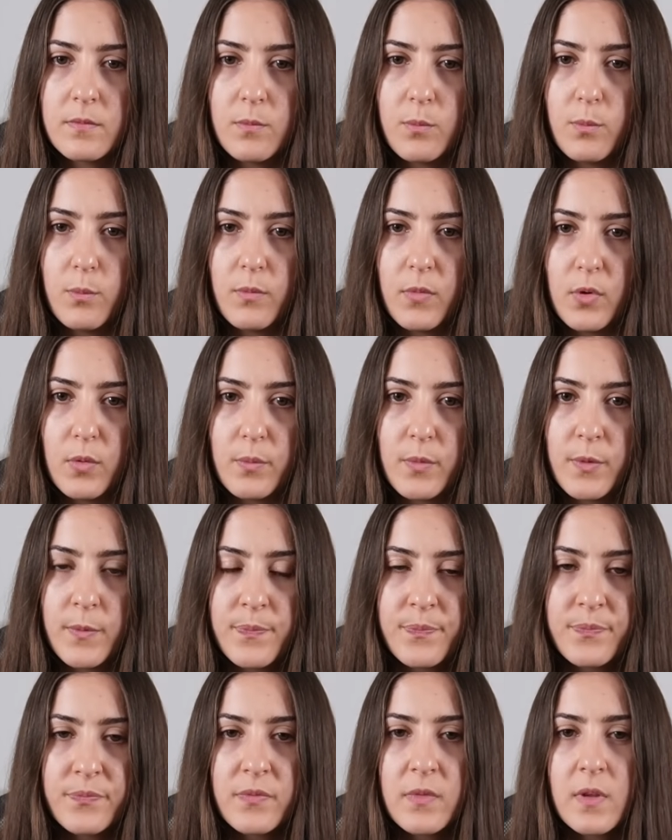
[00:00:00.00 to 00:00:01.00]
Boom.
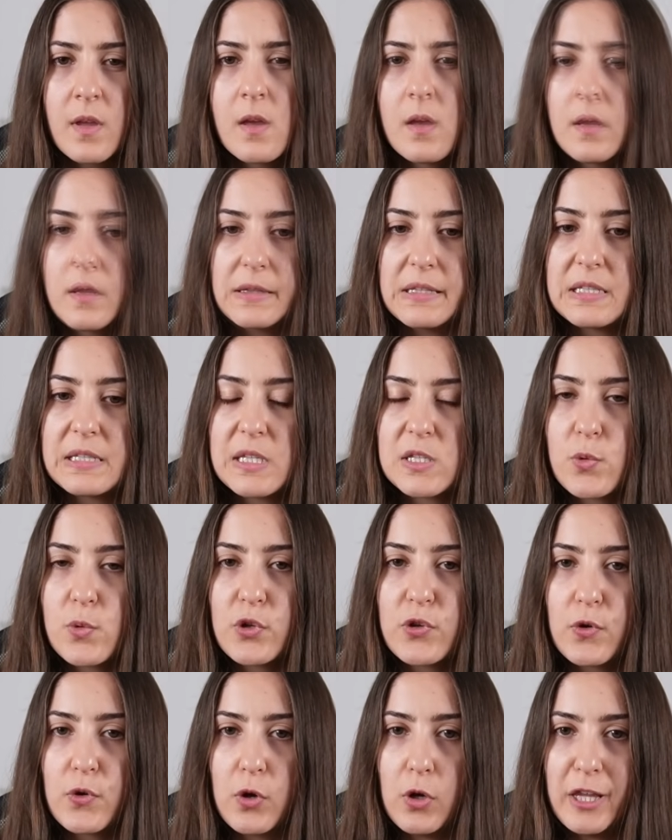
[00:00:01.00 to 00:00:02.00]
This is what
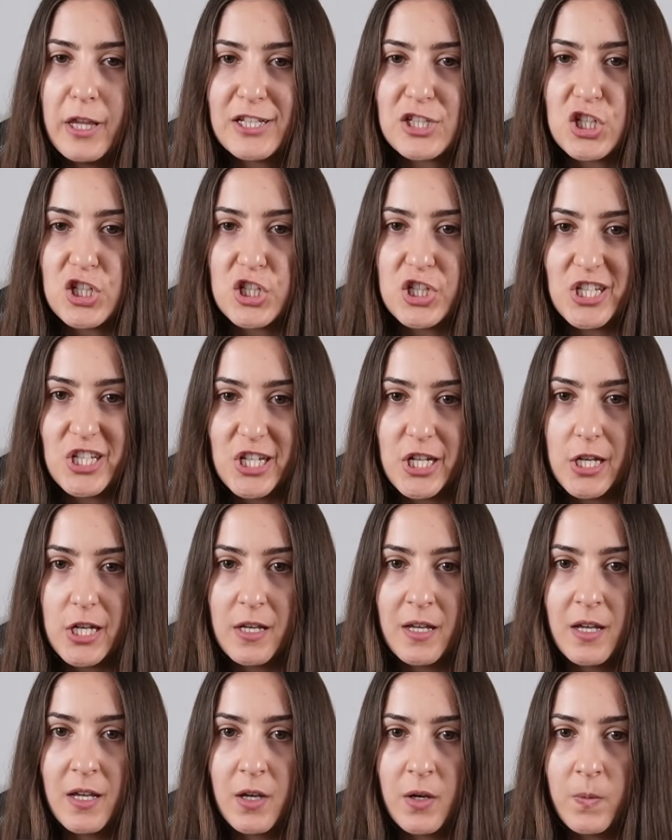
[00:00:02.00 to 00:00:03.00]
you call a GG.
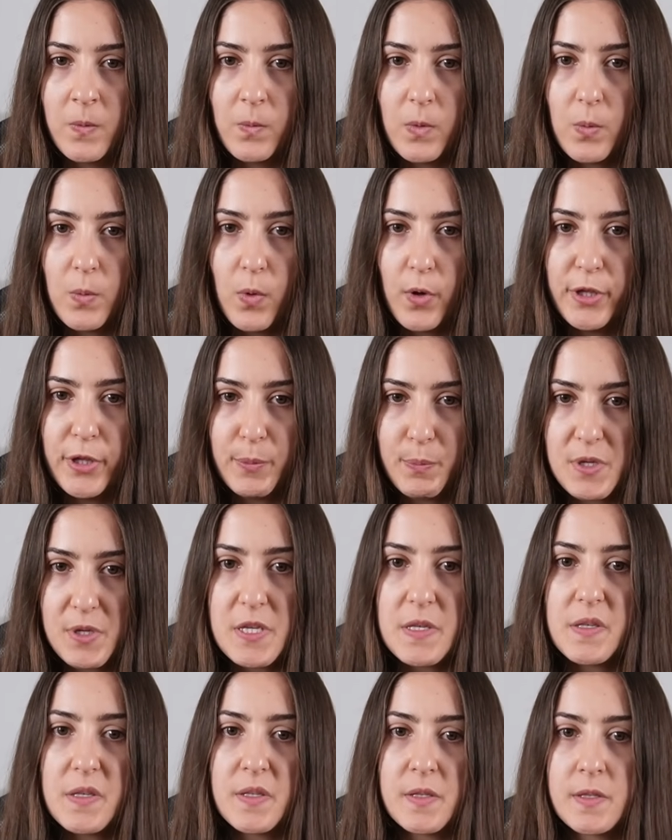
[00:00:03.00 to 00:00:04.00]
We won a
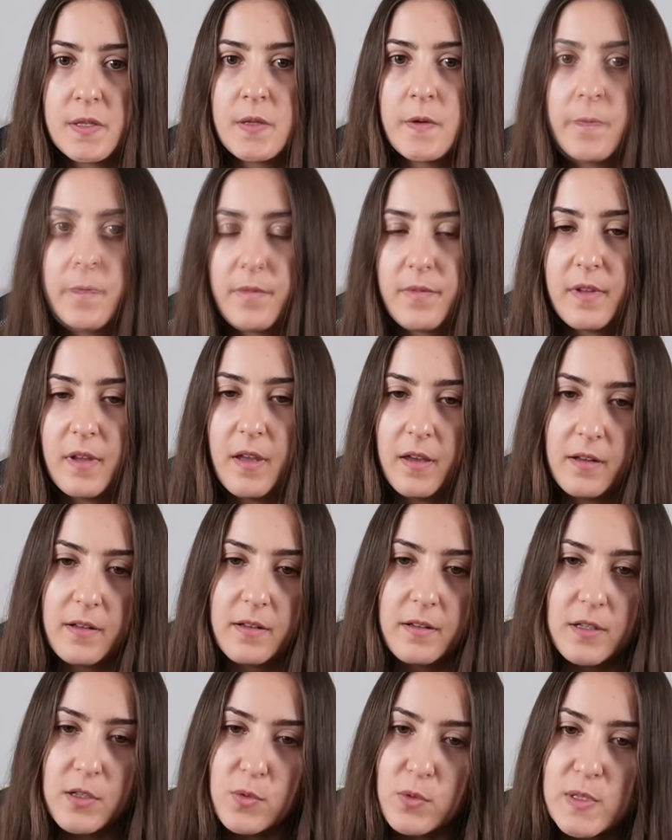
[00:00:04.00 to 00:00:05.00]
piece. And
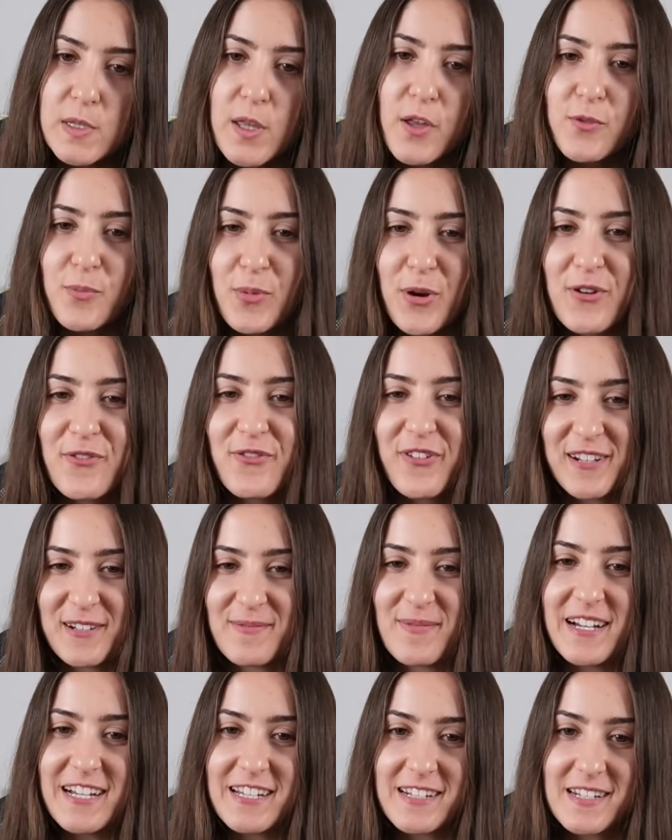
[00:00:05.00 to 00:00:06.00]
it was not perfect,
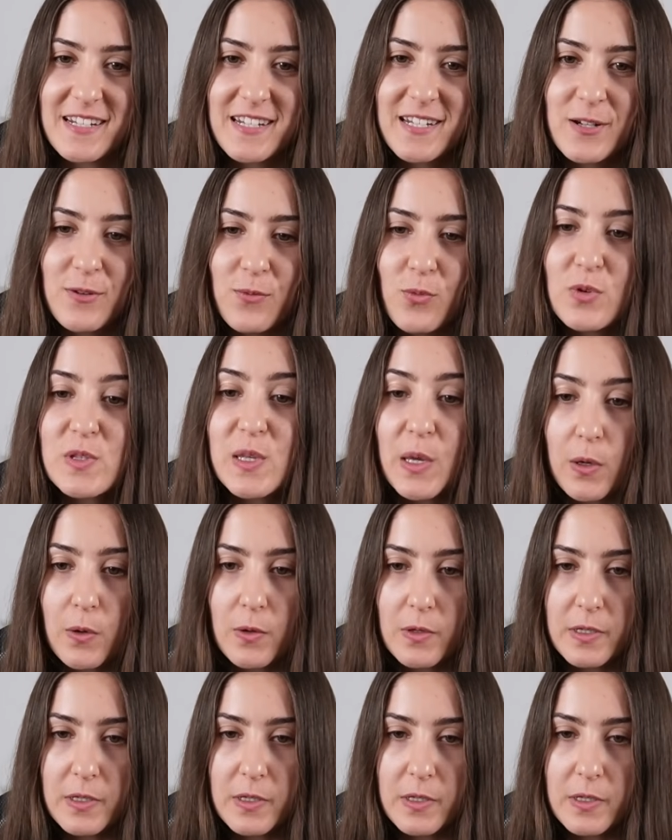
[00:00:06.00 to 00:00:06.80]
but was a good